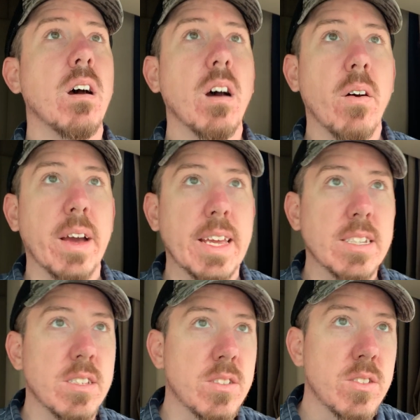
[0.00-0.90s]
Oh, I
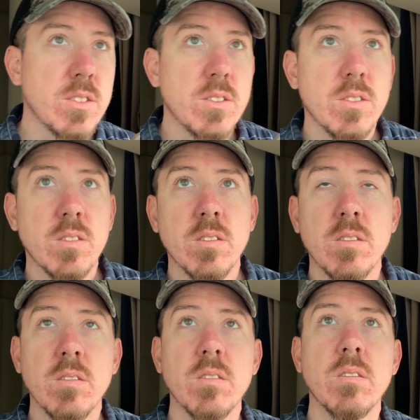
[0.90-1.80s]
guess I
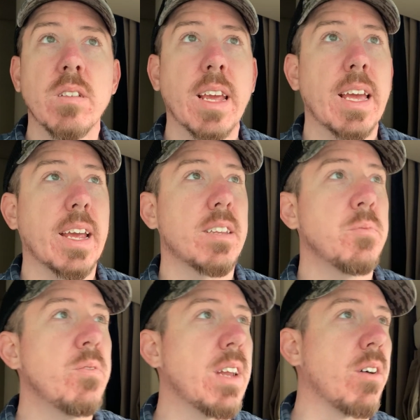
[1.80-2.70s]
get to
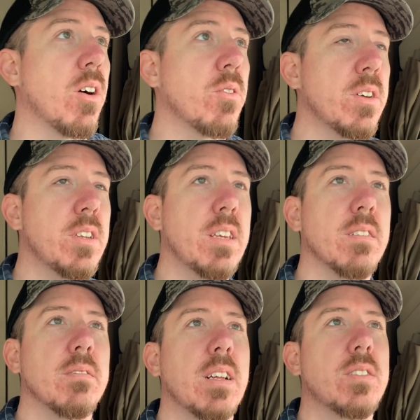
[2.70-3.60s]
move now. Oh, good deal.
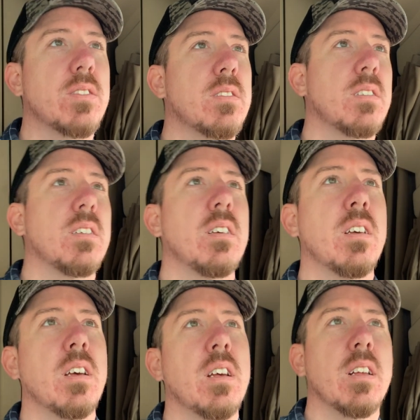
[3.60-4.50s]

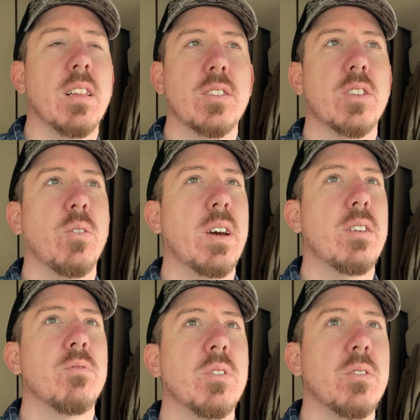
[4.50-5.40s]
Let's go ahead
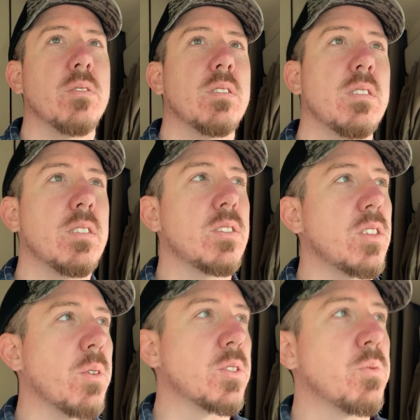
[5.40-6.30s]
and roll. Let's
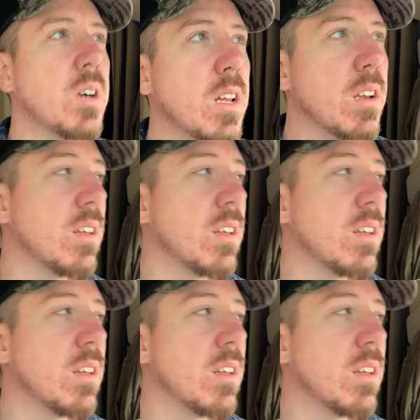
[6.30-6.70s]
see what's what.